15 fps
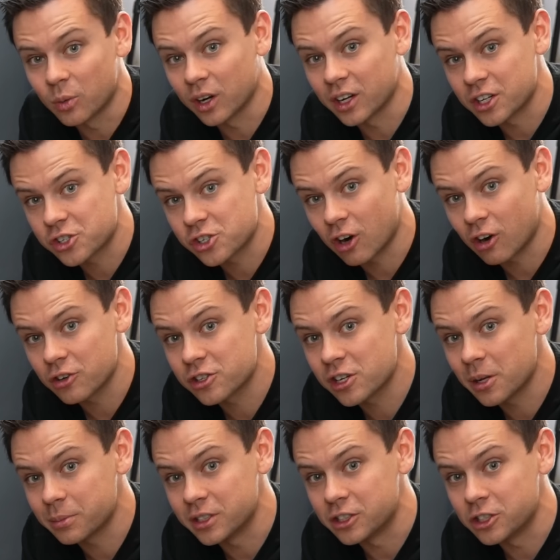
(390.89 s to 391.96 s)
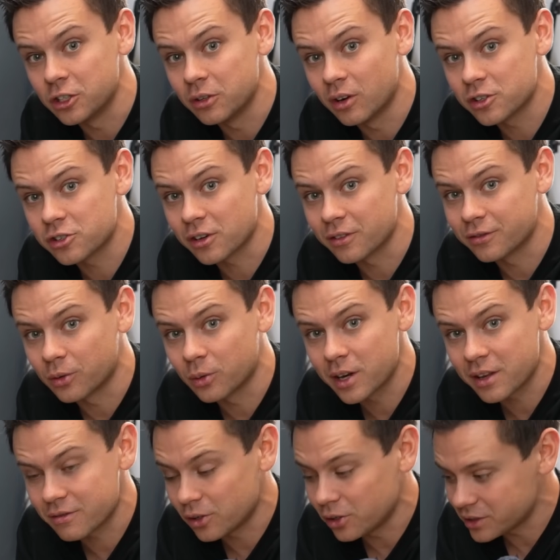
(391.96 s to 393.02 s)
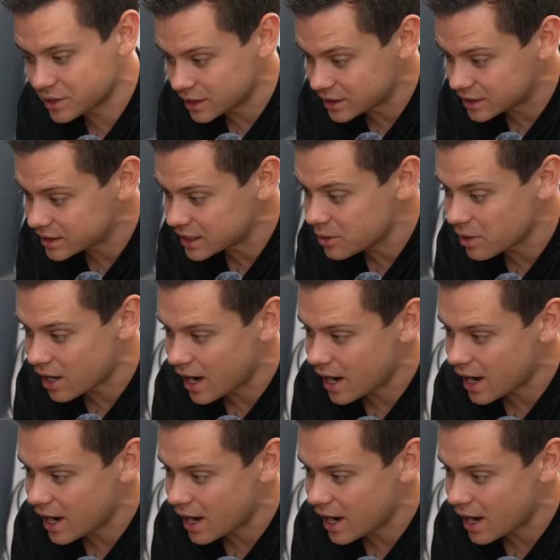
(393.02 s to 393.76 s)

We're gonna charge it up to two hundred forty volts and see what